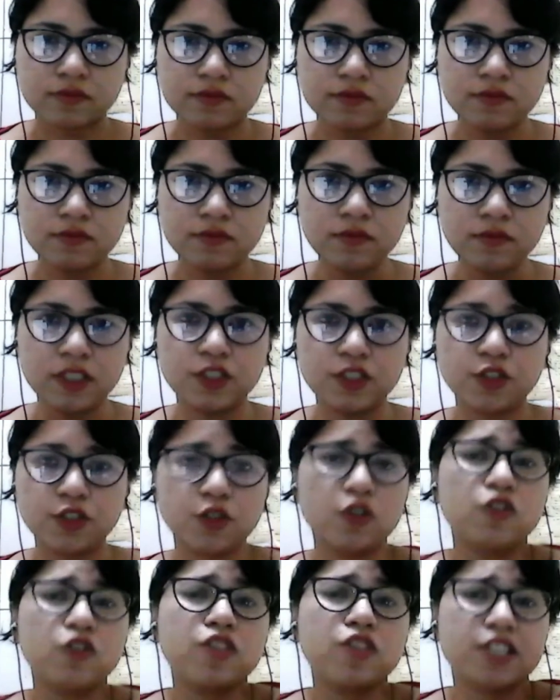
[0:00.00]
so you'll
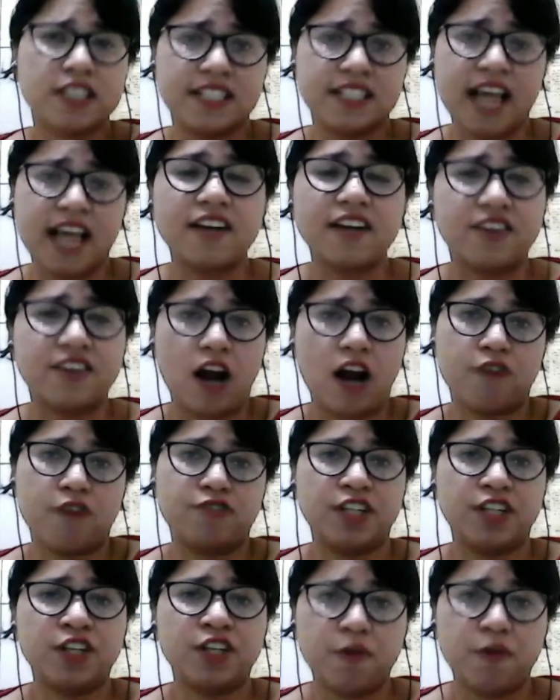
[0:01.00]
start drafting
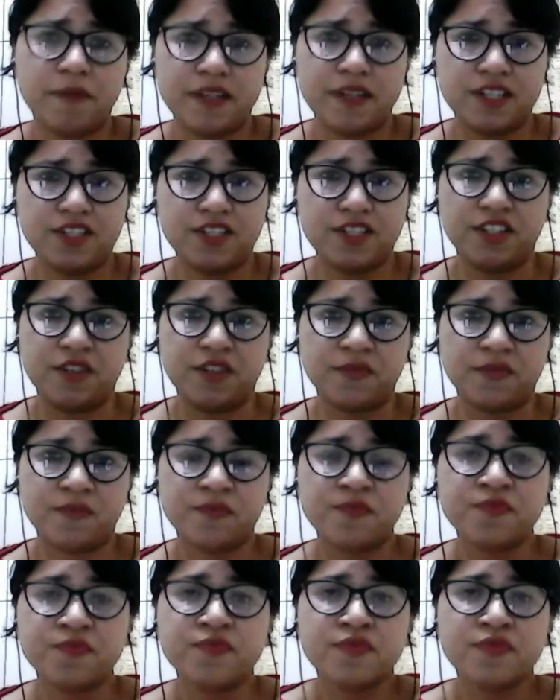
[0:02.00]
your petition.
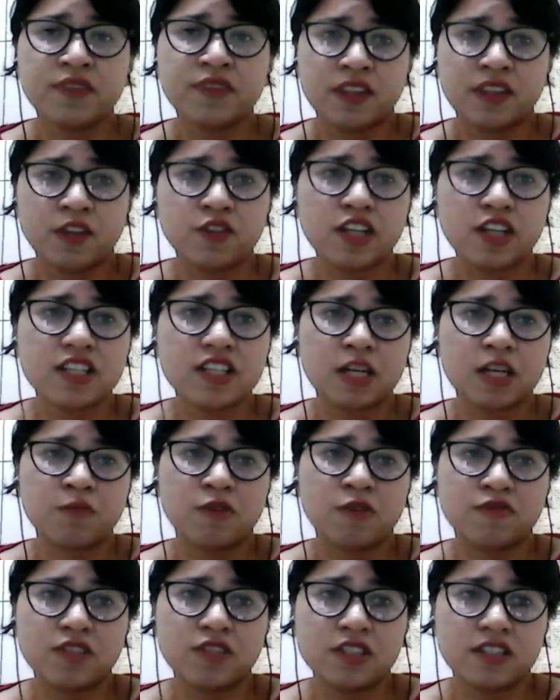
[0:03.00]
Now, there are some of
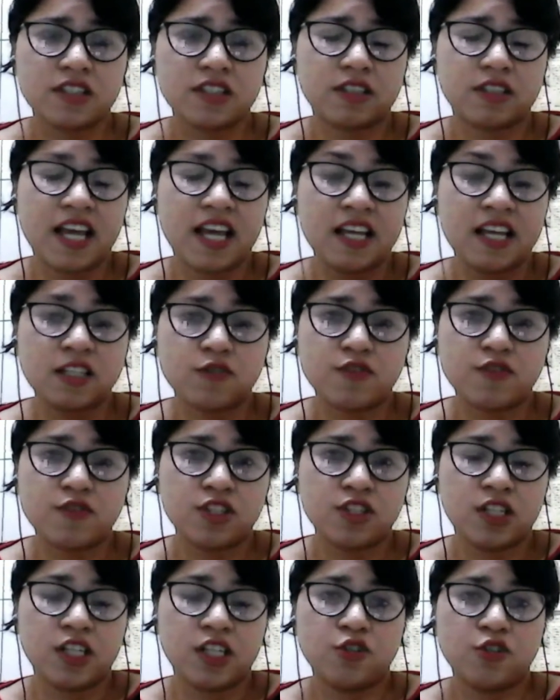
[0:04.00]
the things which
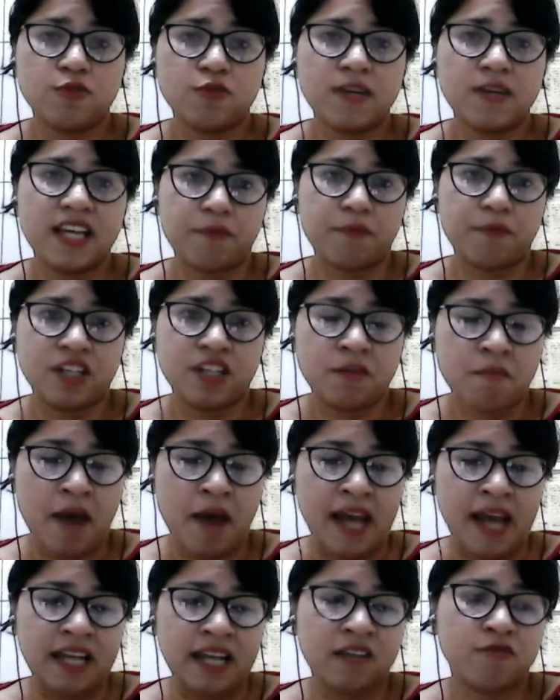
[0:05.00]
need to be kept in
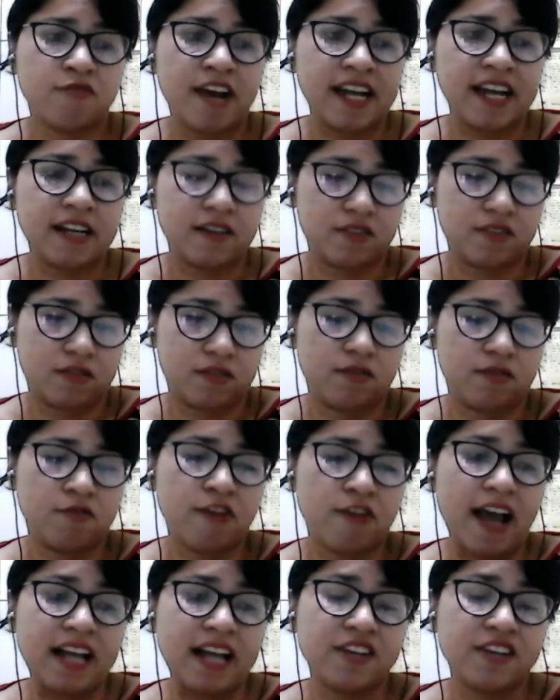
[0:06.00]
mind
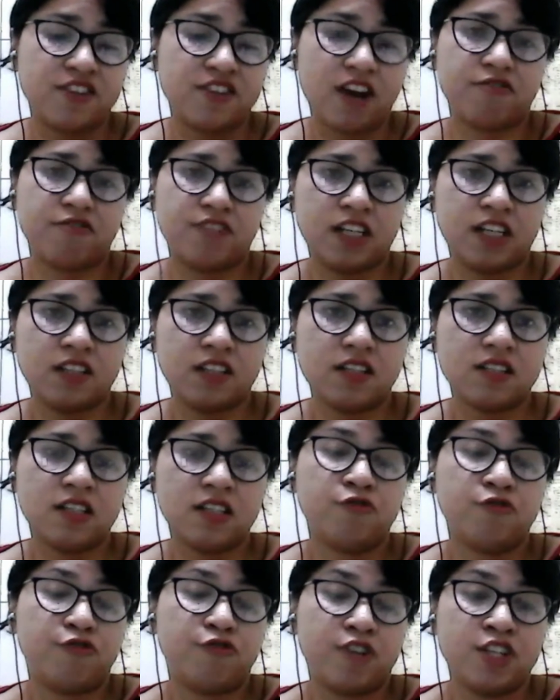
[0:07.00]
while drafting this
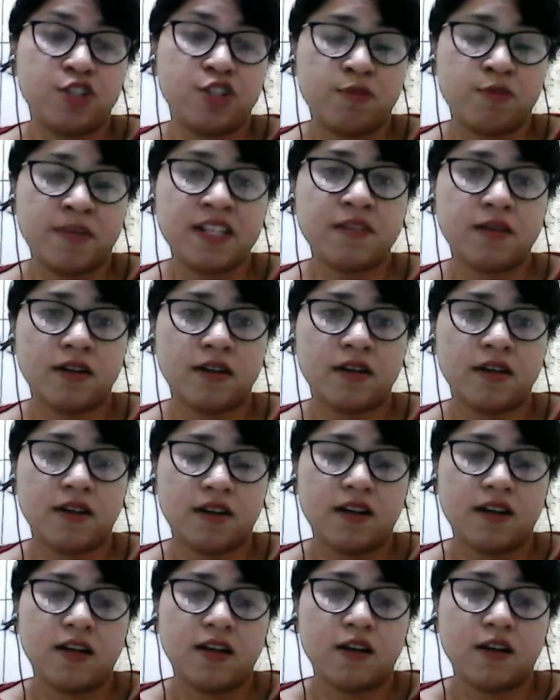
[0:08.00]
infringement
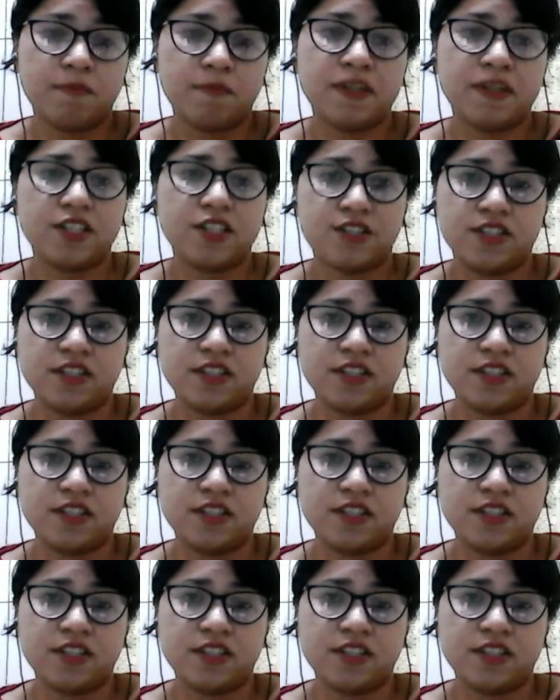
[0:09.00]
petition.